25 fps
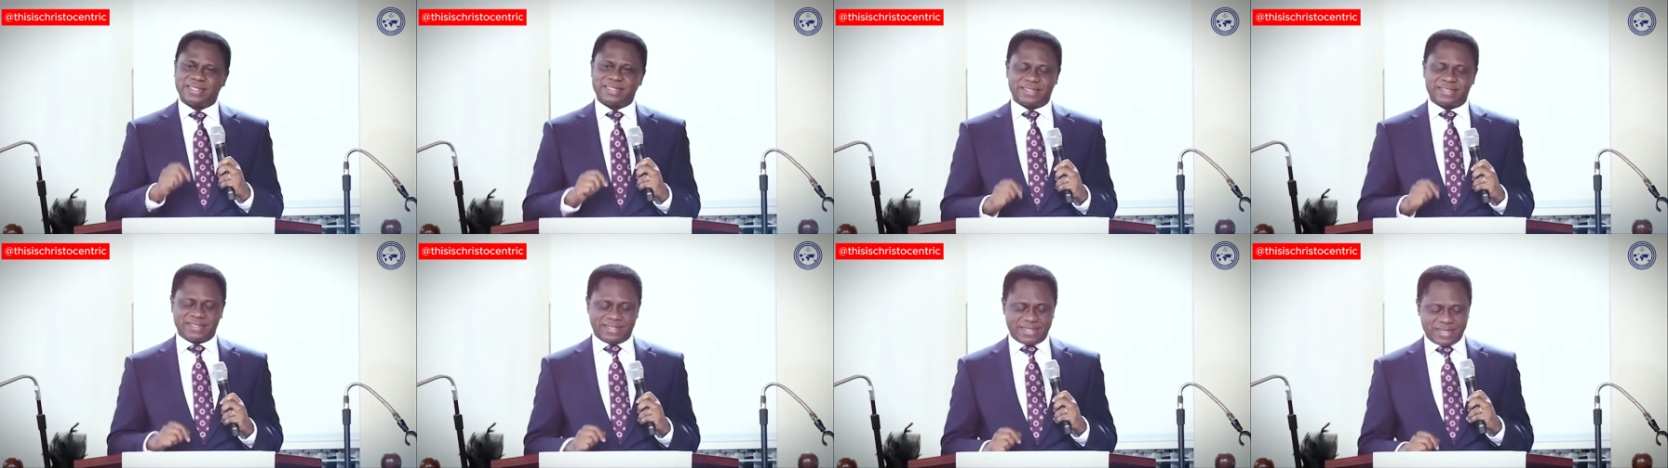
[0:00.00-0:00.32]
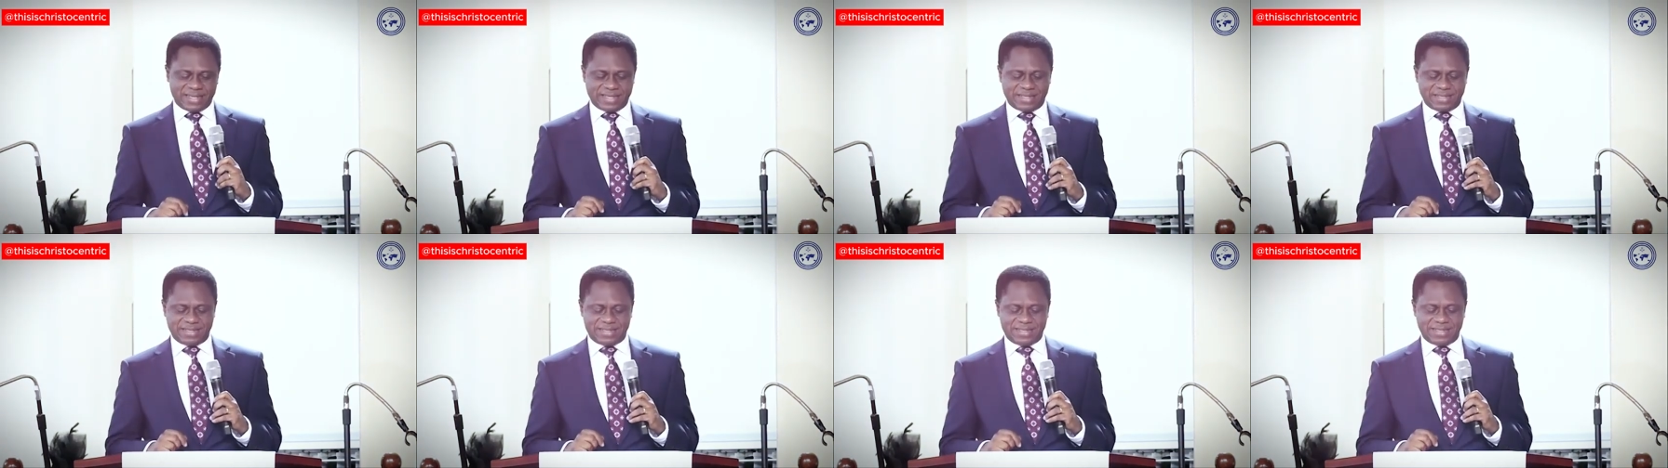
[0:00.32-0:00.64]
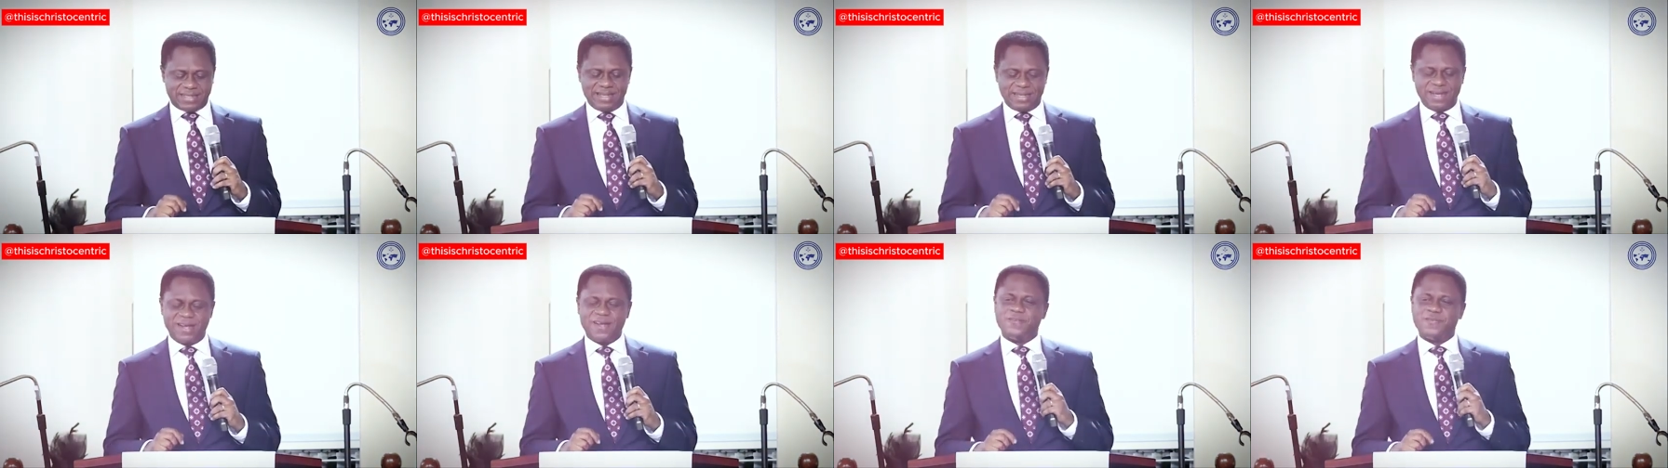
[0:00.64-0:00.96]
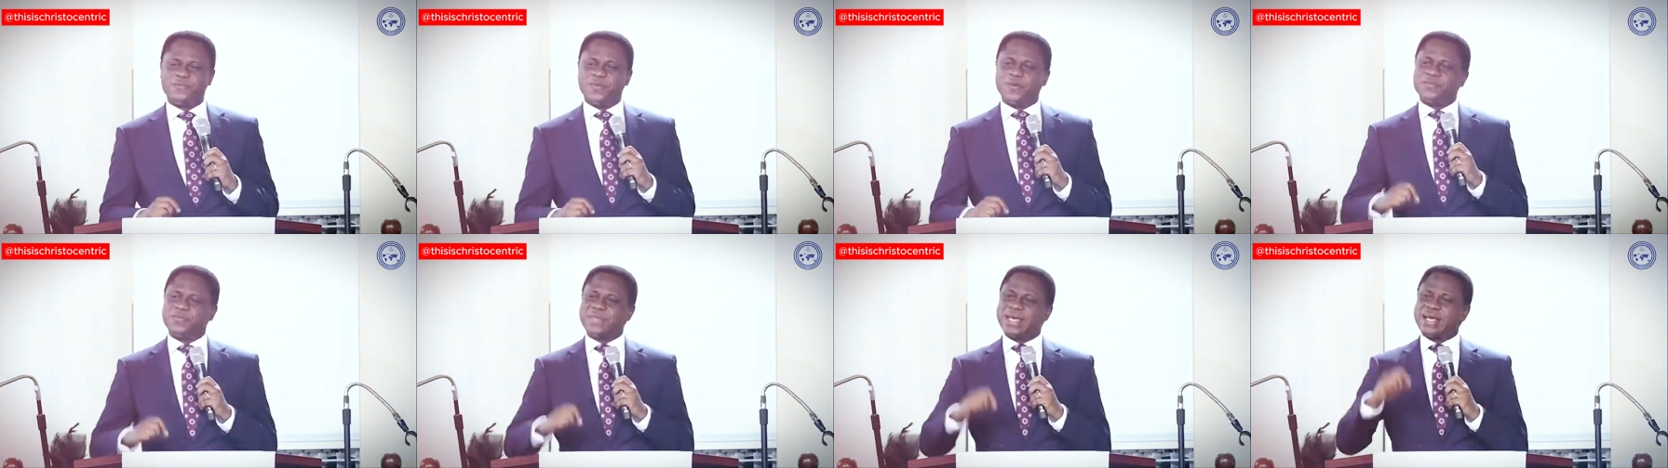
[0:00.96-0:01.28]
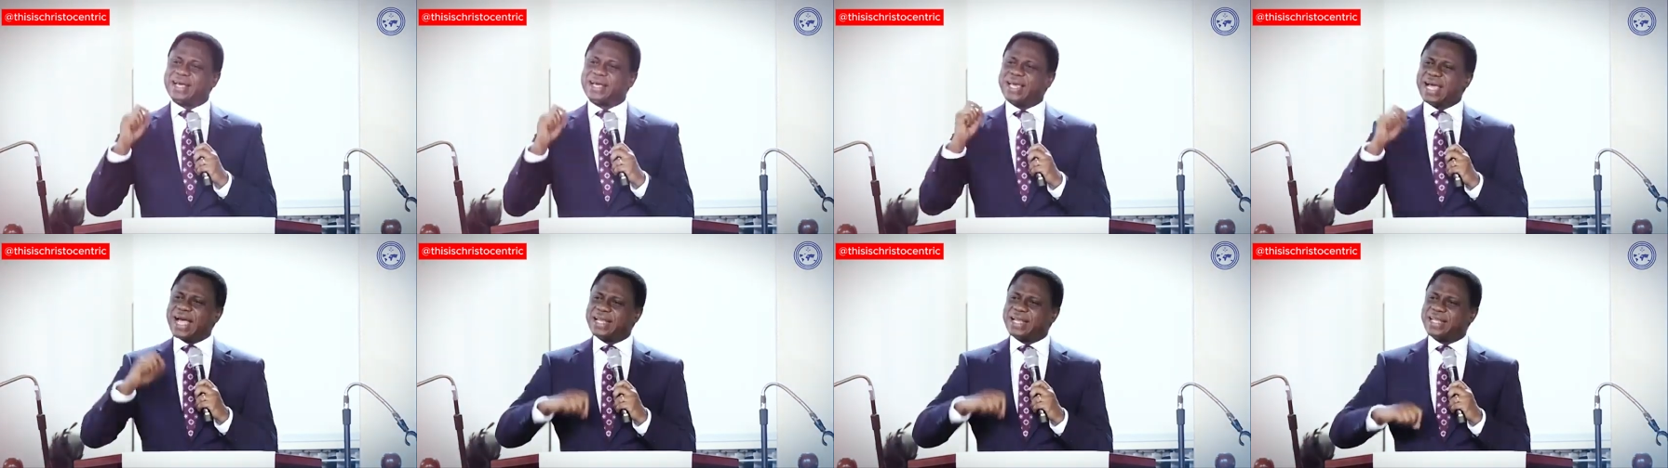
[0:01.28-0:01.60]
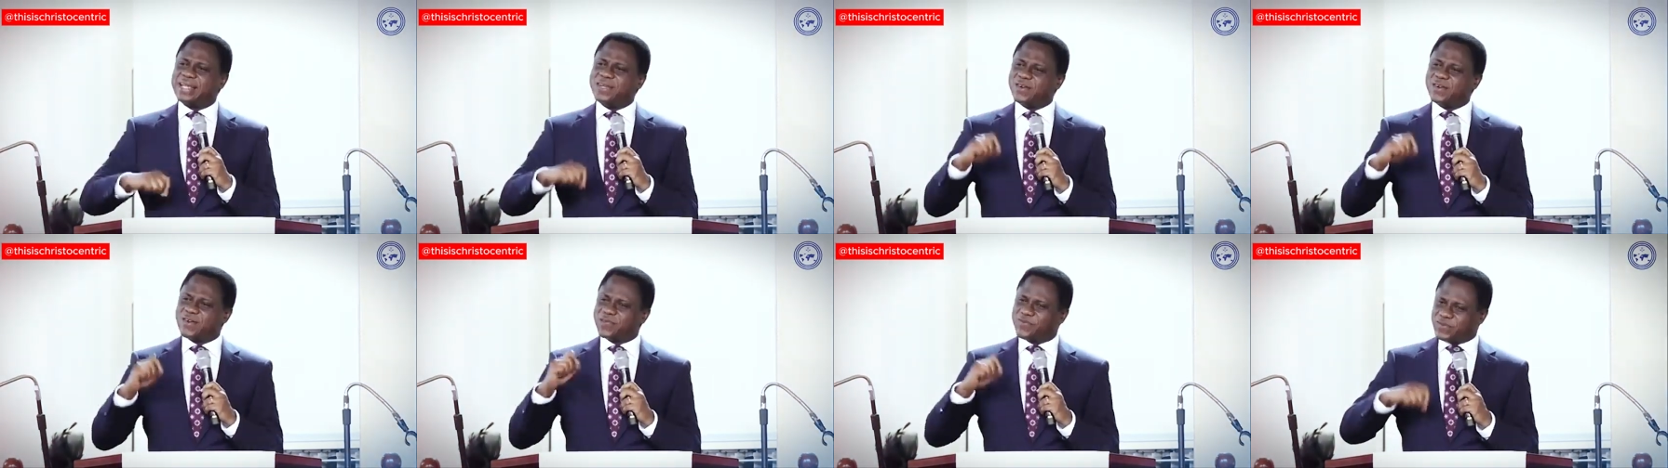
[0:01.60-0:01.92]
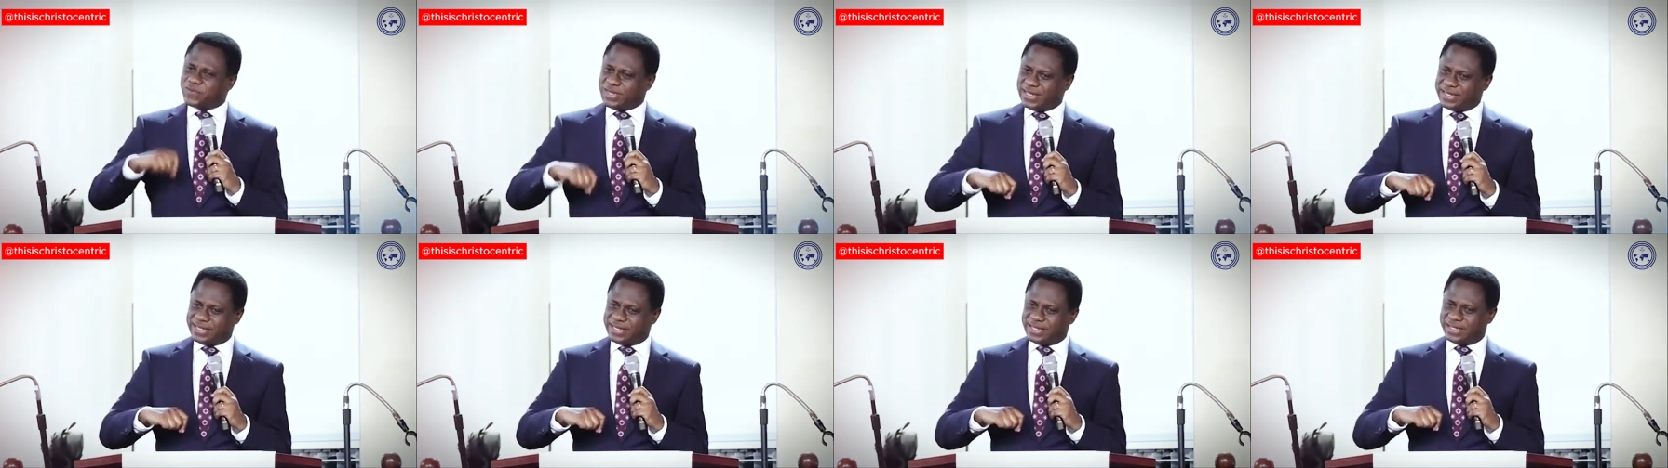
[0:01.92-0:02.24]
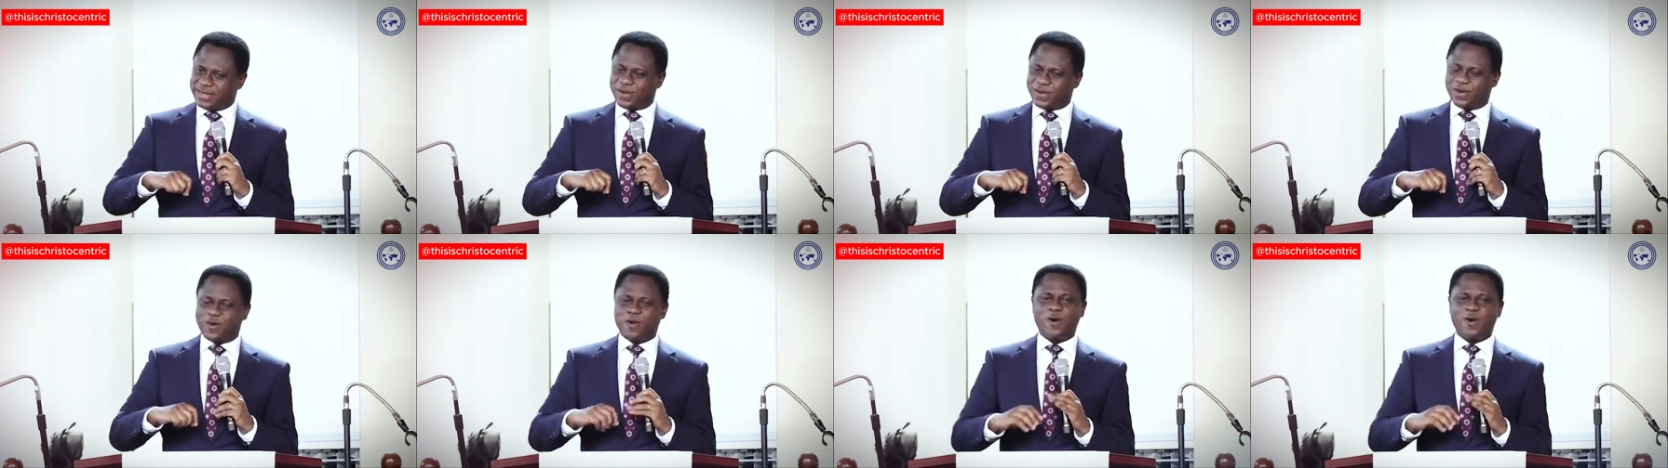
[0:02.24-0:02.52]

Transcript: is this from the Garden of Eden,